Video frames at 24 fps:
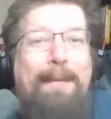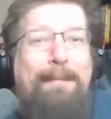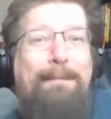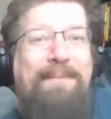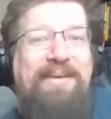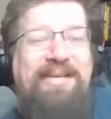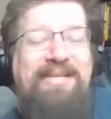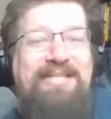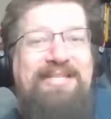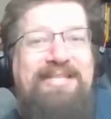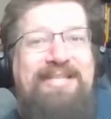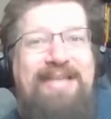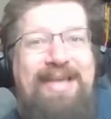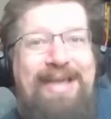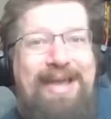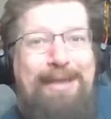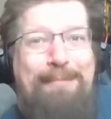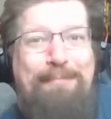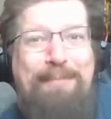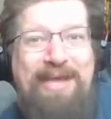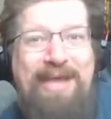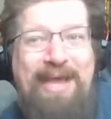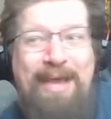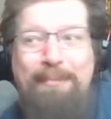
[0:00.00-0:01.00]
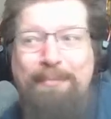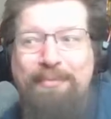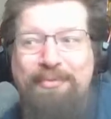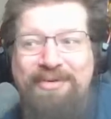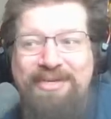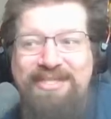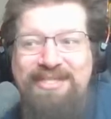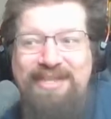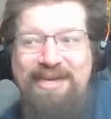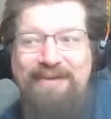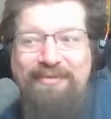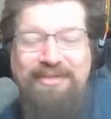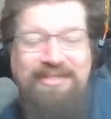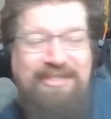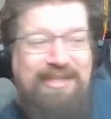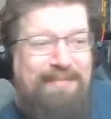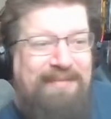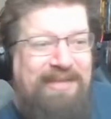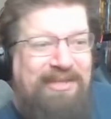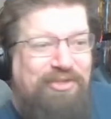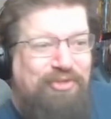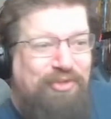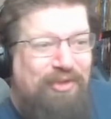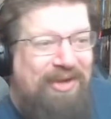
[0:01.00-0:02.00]
beats the APM Priest every time
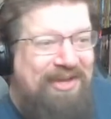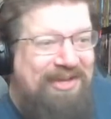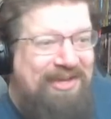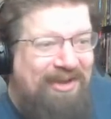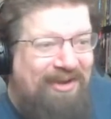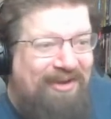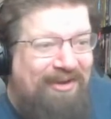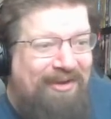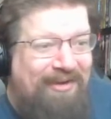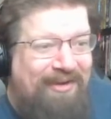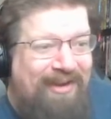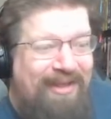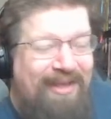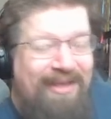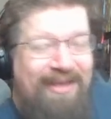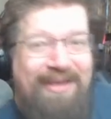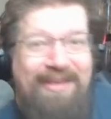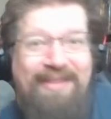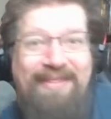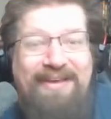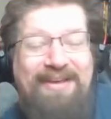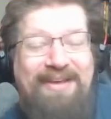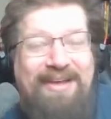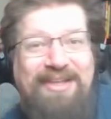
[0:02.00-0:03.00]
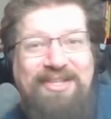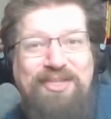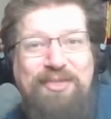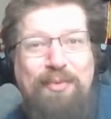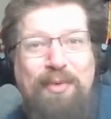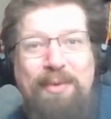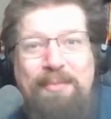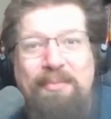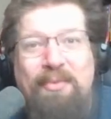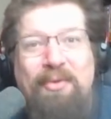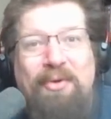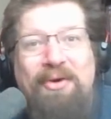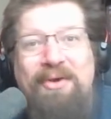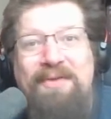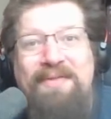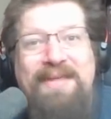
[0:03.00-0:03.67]
they draw a card that costs one more and